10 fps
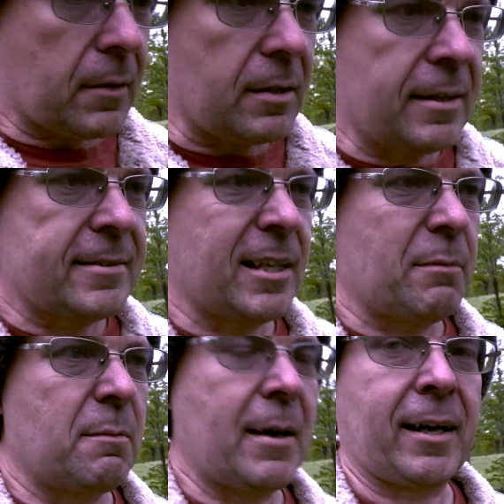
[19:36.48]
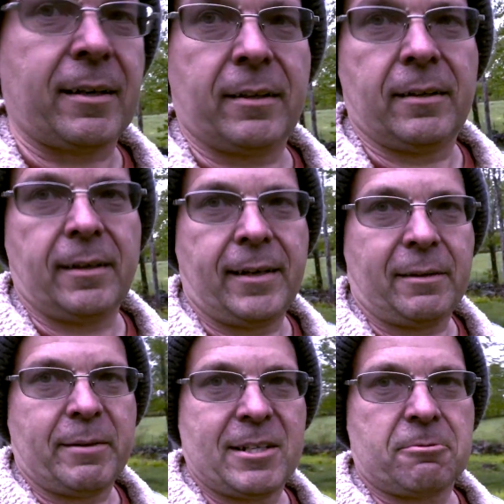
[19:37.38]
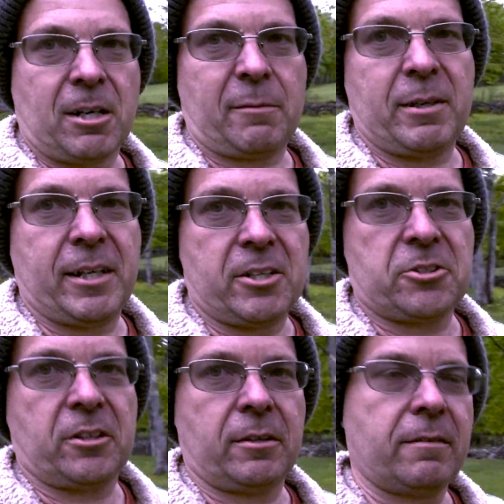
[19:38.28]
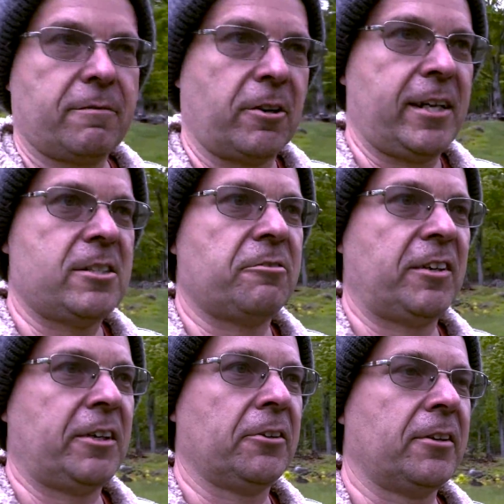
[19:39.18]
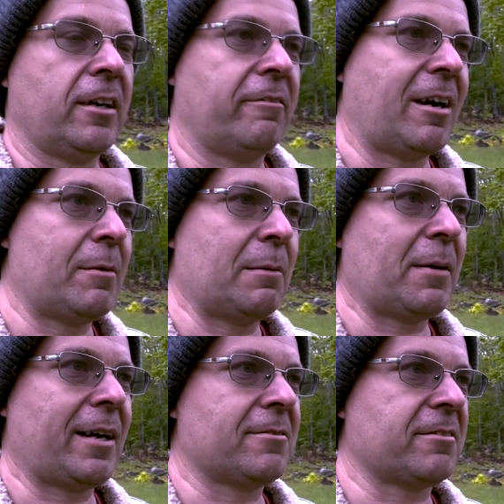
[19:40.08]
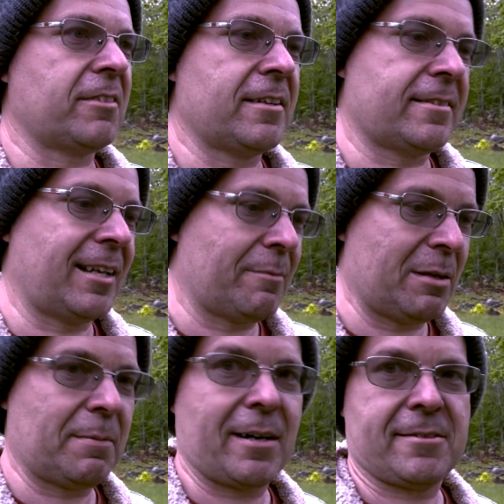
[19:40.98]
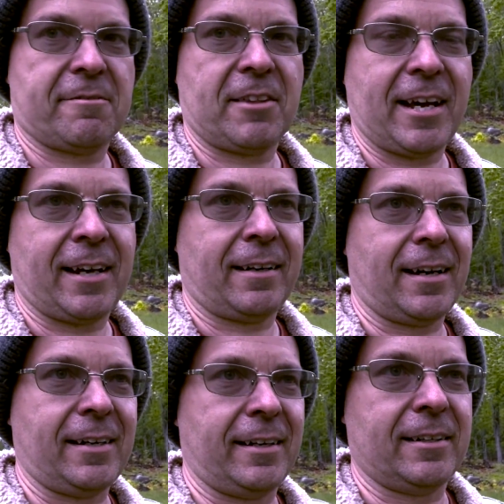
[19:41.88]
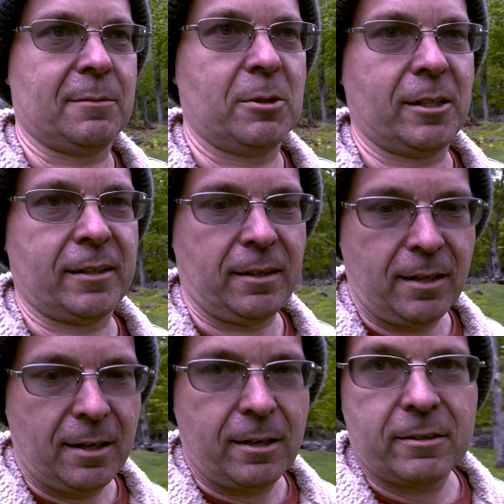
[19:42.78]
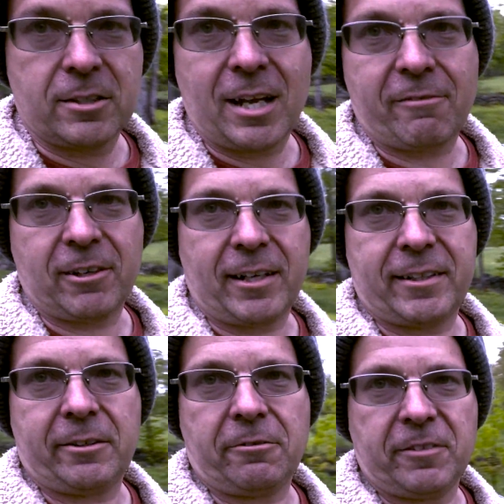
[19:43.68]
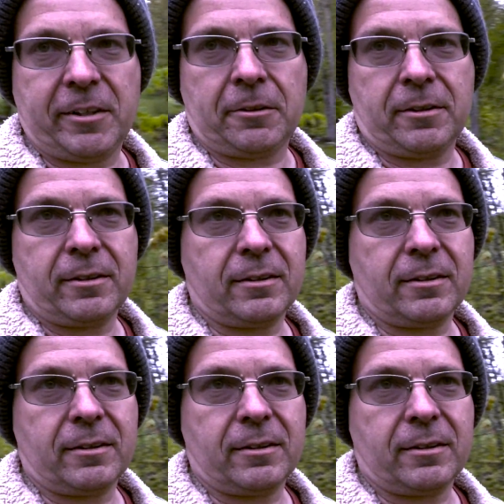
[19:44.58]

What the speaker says: They sent me back an itemized recommendation for each field of how many pounds of this and how many pounds of that I needed to put in to have an ideal field.